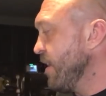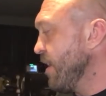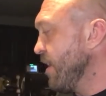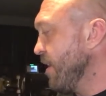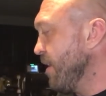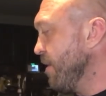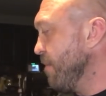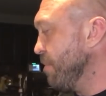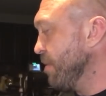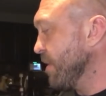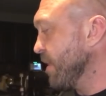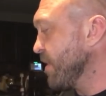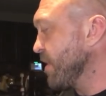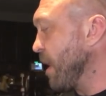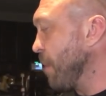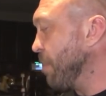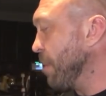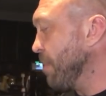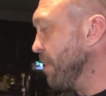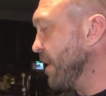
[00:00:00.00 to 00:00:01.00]
But the
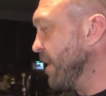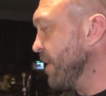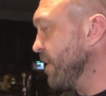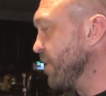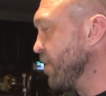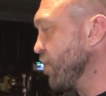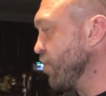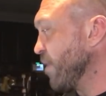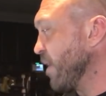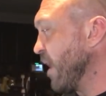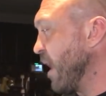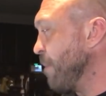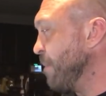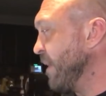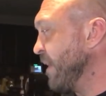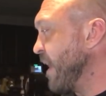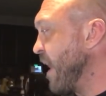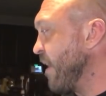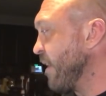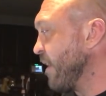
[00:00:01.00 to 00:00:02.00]
supplement industry let me
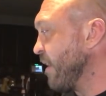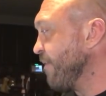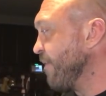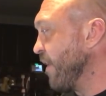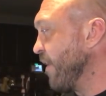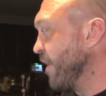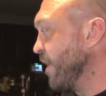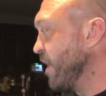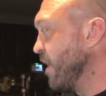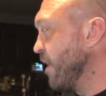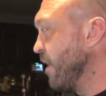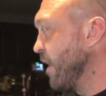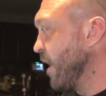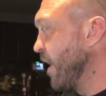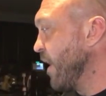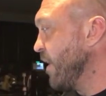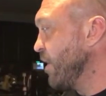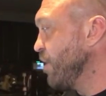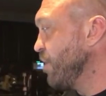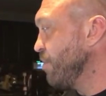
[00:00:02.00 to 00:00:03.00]
down at a very young
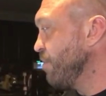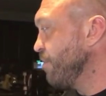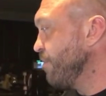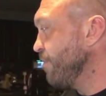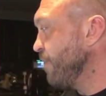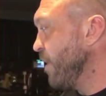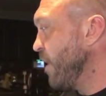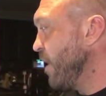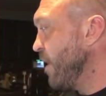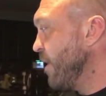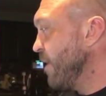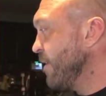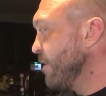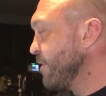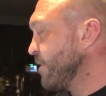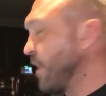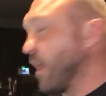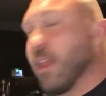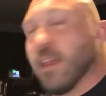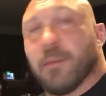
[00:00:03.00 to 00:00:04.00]
age,
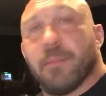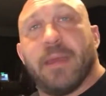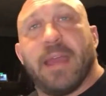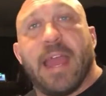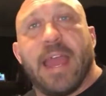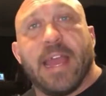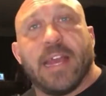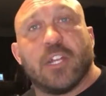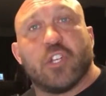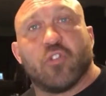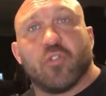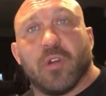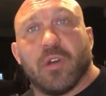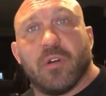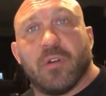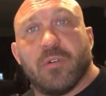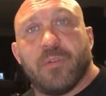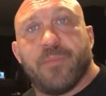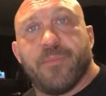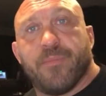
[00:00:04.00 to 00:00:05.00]
selling me
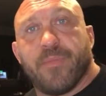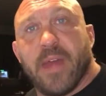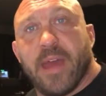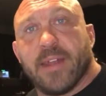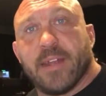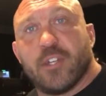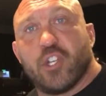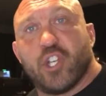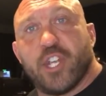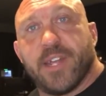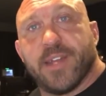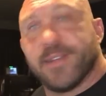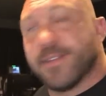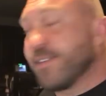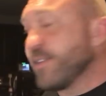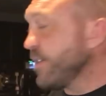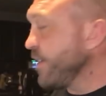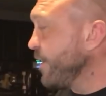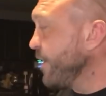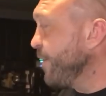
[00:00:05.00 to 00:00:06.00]
Andro at a
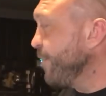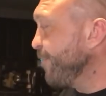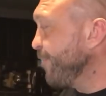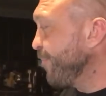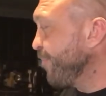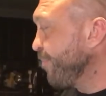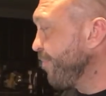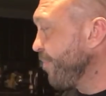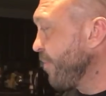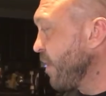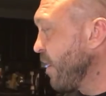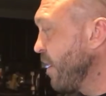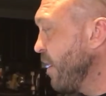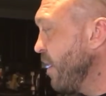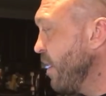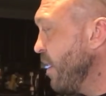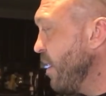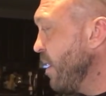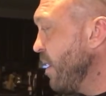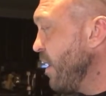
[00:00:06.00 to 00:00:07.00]
GNC
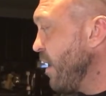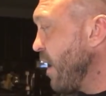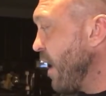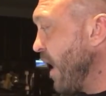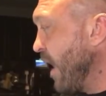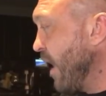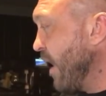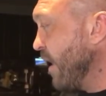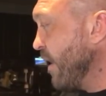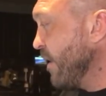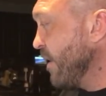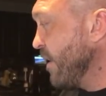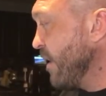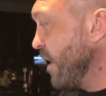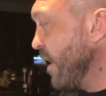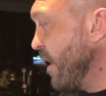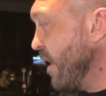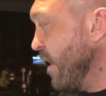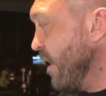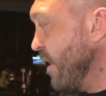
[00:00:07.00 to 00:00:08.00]
and
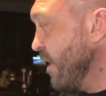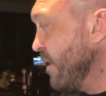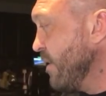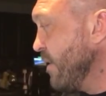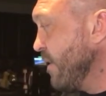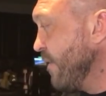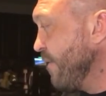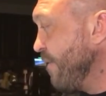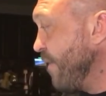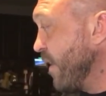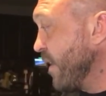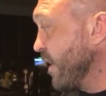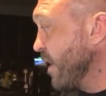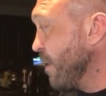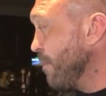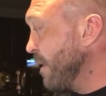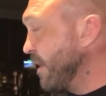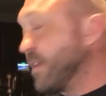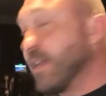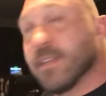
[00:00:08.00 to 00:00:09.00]
fucking
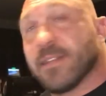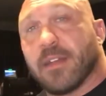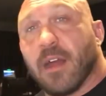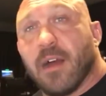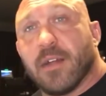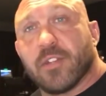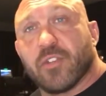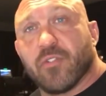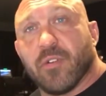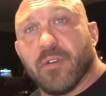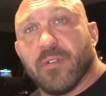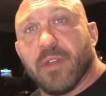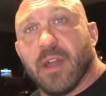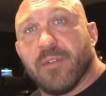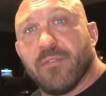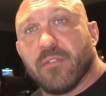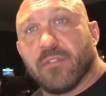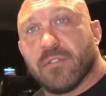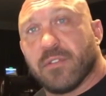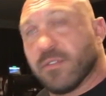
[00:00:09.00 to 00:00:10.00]
up my testosterone
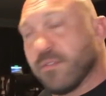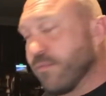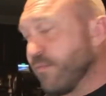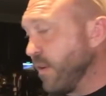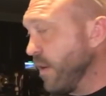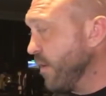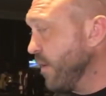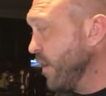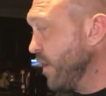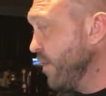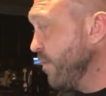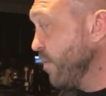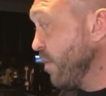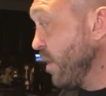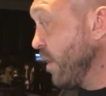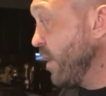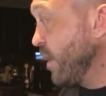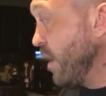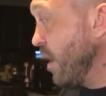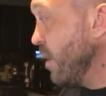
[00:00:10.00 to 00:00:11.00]
levels very,
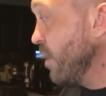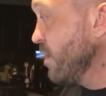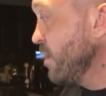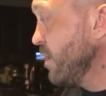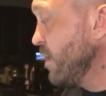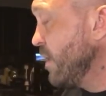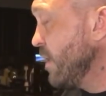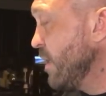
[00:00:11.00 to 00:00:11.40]
really young.